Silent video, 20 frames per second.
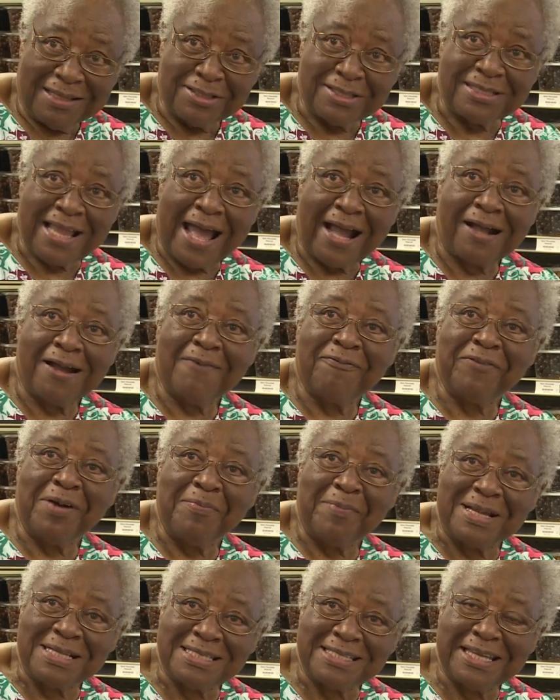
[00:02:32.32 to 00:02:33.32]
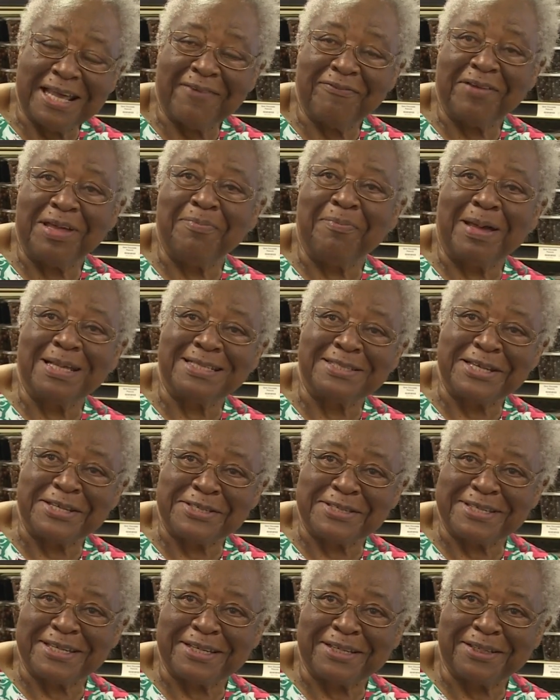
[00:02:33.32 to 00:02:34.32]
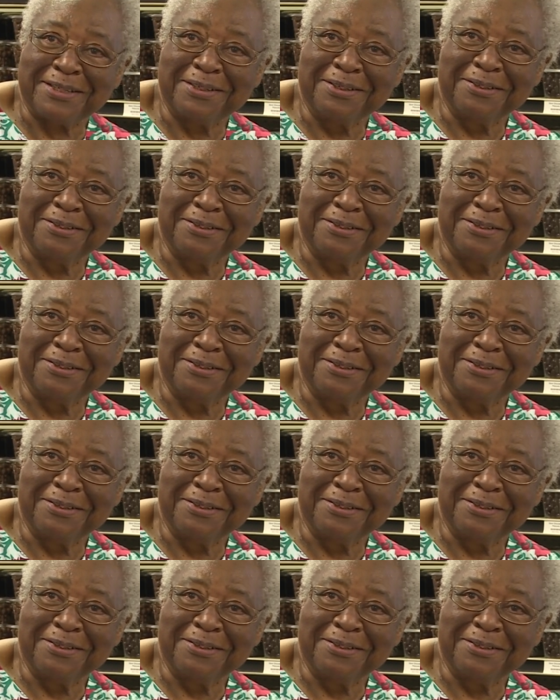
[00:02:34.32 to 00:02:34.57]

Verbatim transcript: Stock up for myself and my sister.